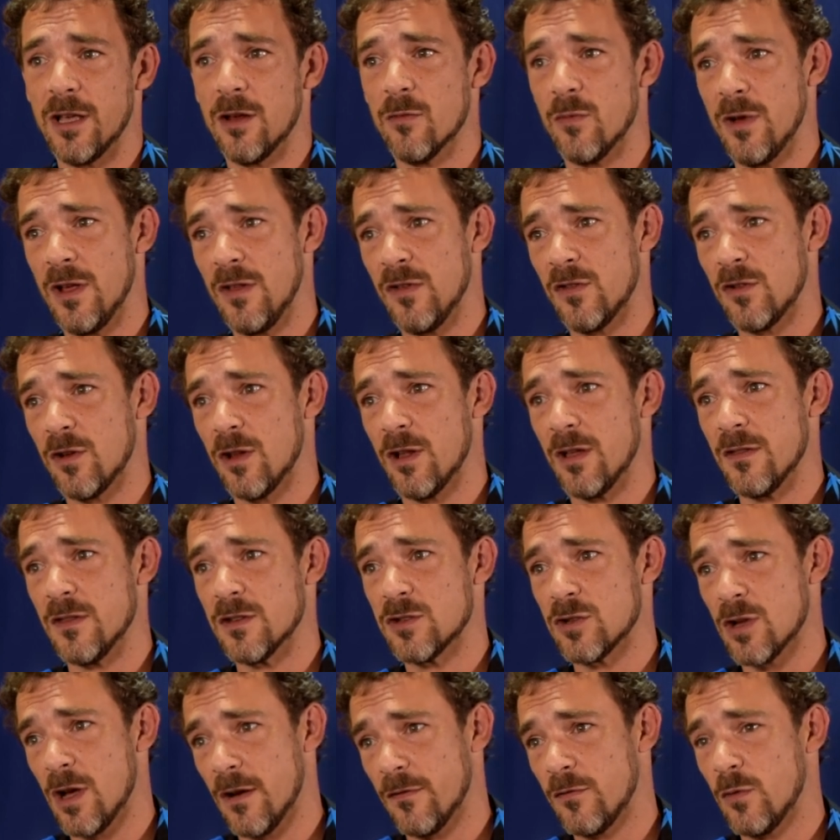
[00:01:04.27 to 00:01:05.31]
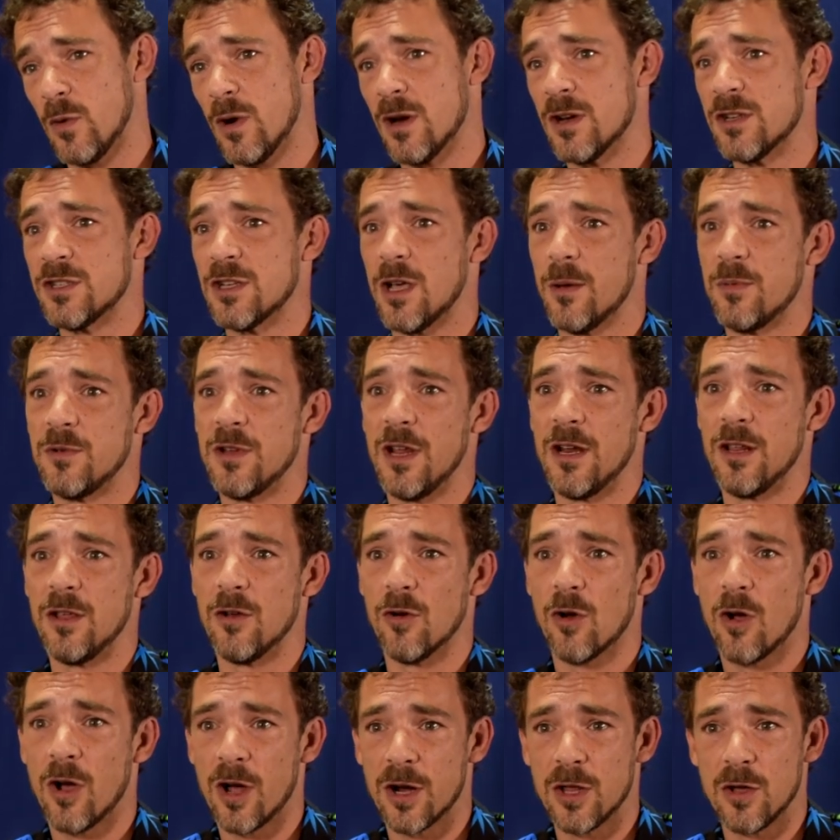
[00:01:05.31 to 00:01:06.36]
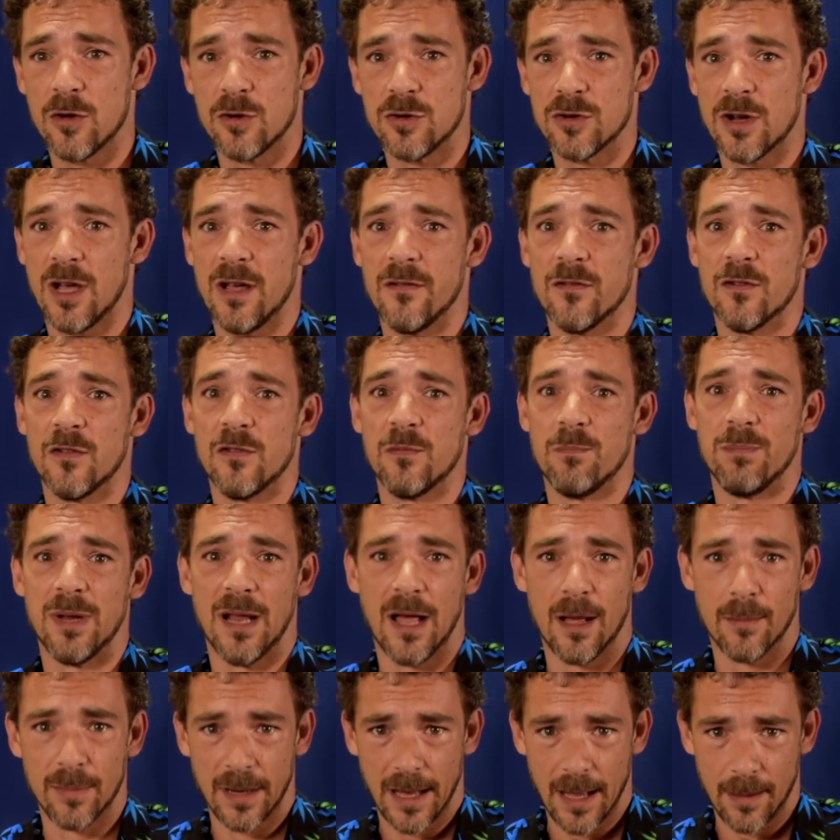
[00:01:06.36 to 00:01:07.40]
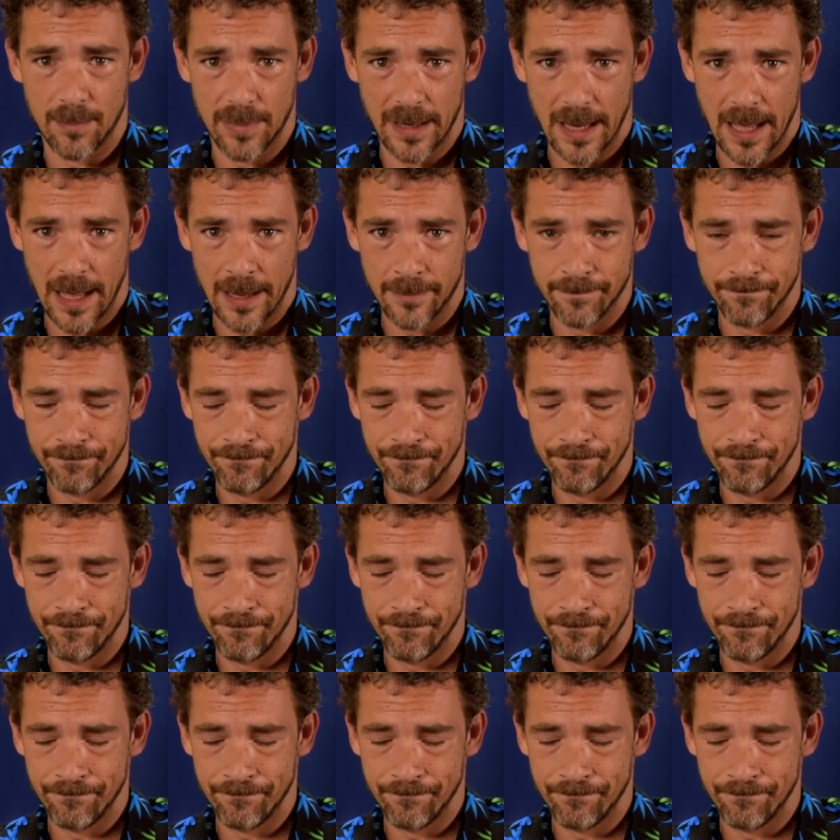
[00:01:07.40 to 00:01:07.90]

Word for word: and reinstalling the softwares, updating your audio drivers, blah, blah, blah